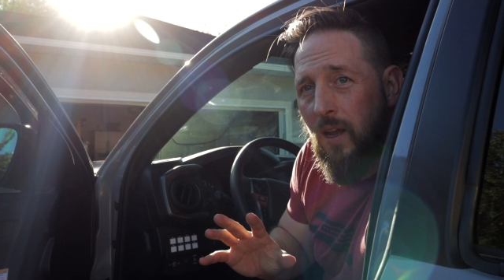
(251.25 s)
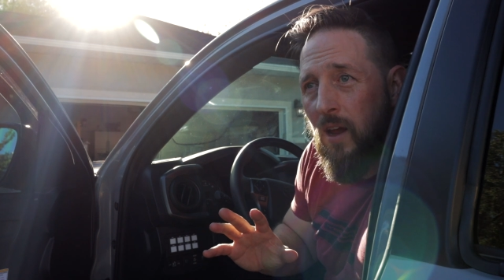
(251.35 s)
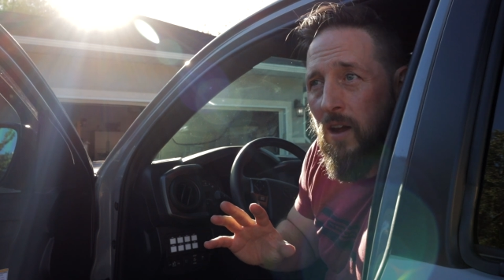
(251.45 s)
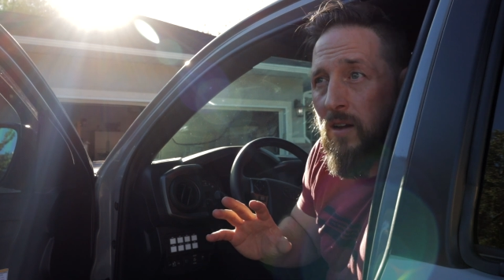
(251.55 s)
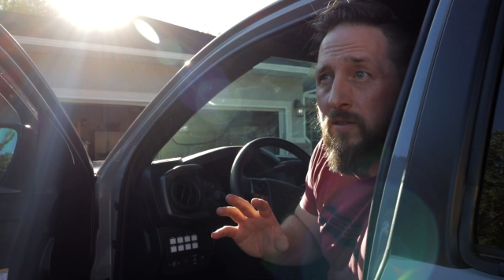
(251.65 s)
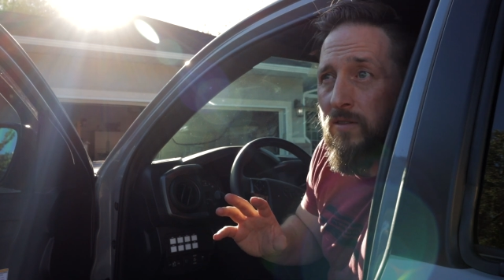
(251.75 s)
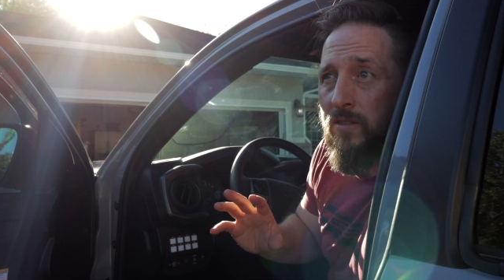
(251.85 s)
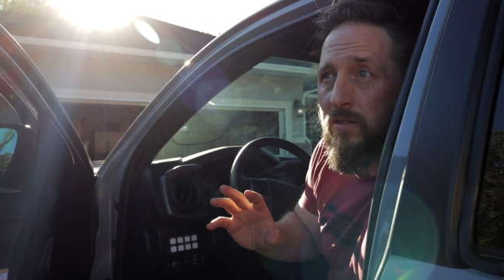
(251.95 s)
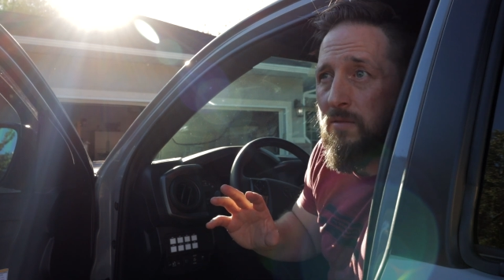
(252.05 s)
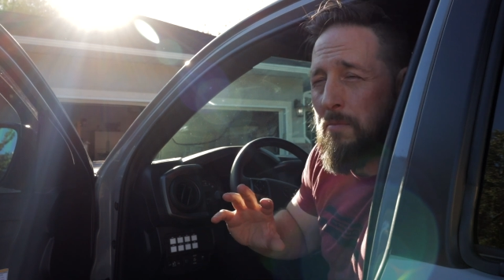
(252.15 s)

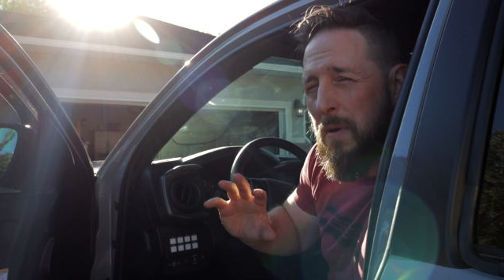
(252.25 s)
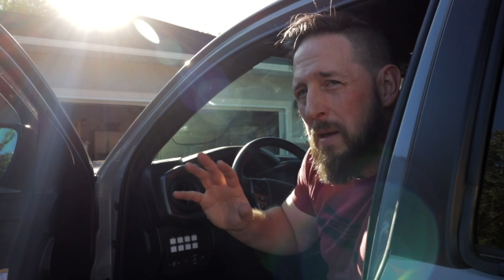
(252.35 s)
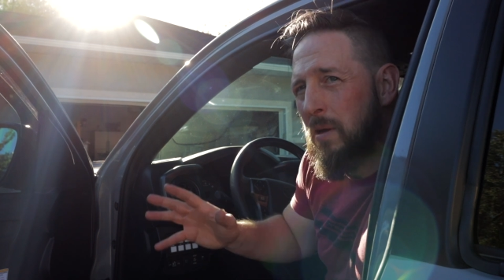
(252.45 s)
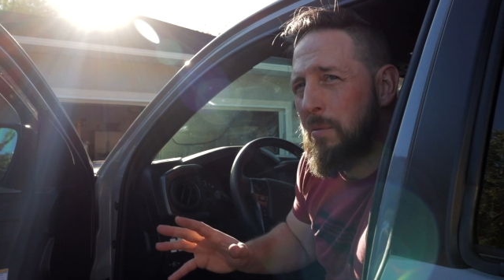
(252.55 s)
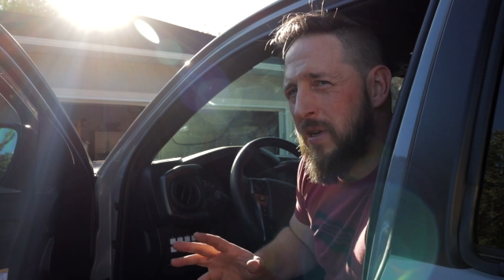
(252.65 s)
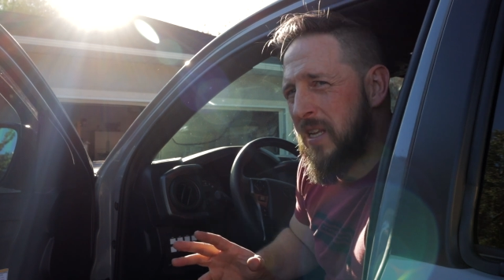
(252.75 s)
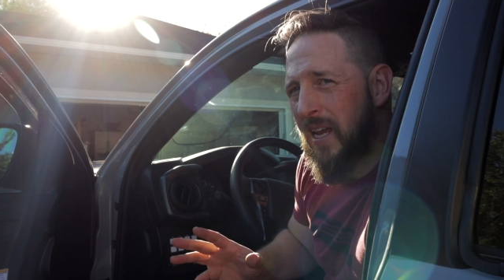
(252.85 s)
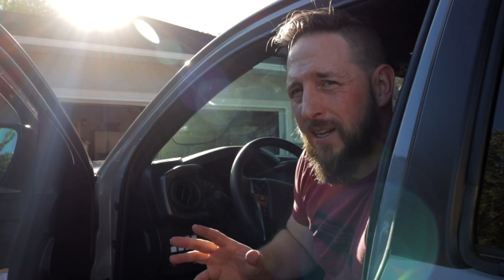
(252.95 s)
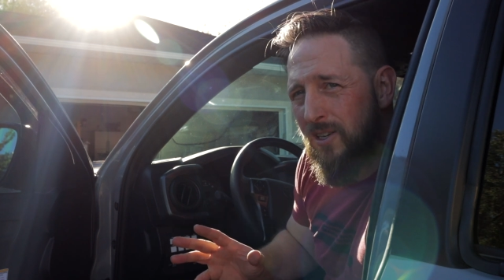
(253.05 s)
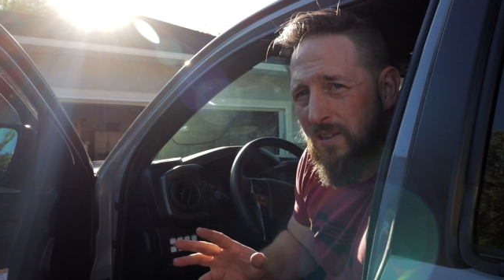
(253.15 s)
of maybe a
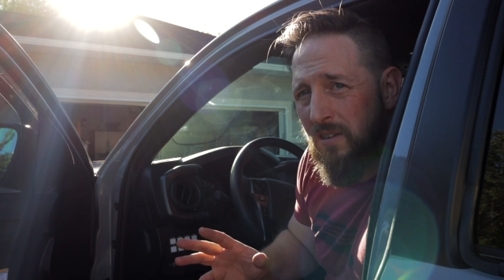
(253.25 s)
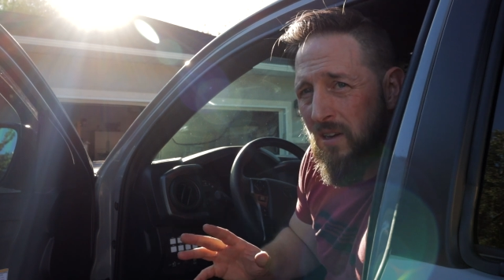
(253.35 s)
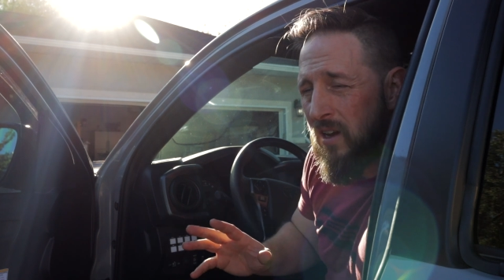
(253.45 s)
protection